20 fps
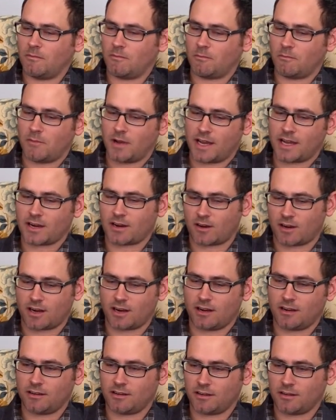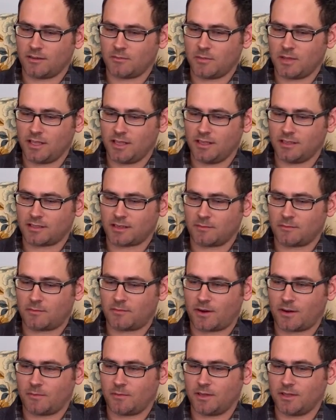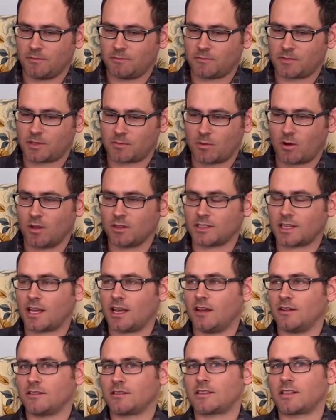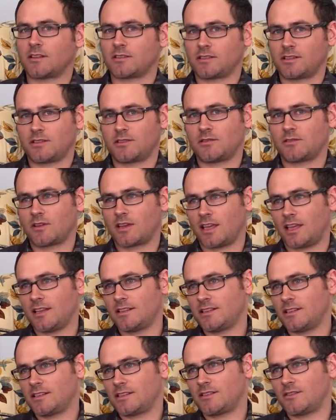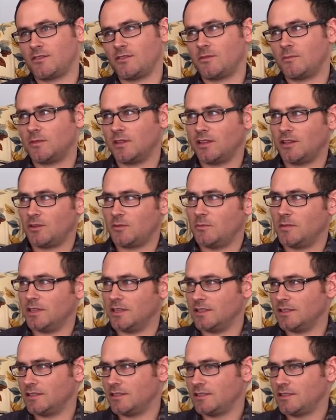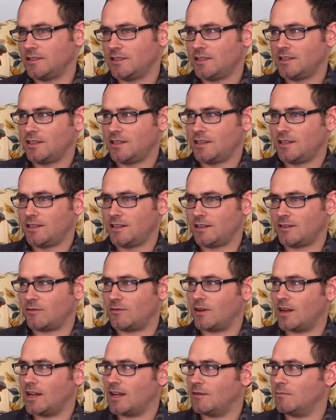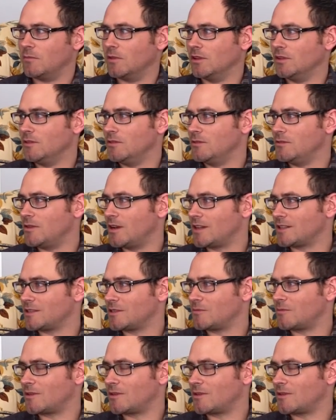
background on me is I'm from a small town, South Central Kansas, so I'm a little bit red and blue, as it